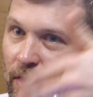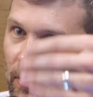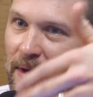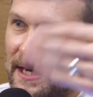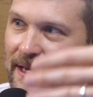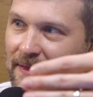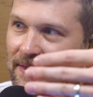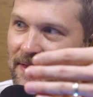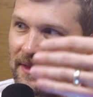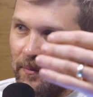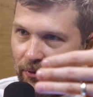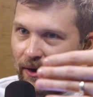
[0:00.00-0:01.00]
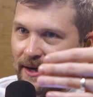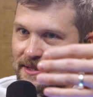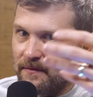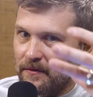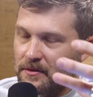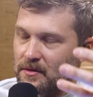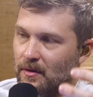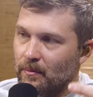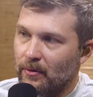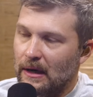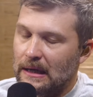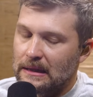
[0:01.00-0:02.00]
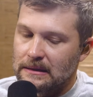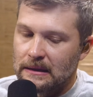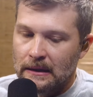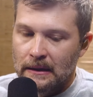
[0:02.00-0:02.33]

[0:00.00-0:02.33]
Where do we get the prize if there's a prize?